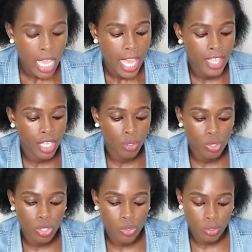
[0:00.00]
And then
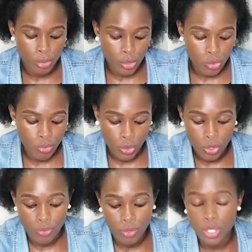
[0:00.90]
also it will be good for you
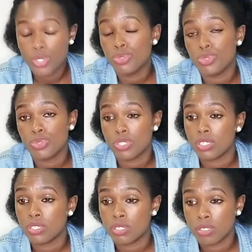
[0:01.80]
if you need to use
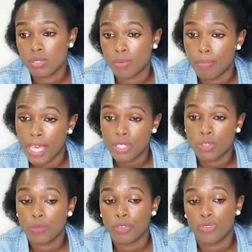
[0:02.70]
the
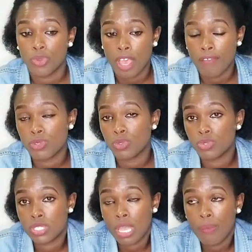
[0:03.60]
bathroom, if you have your
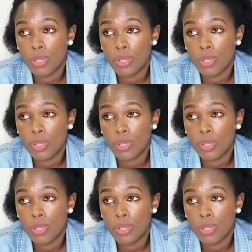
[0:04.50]
towel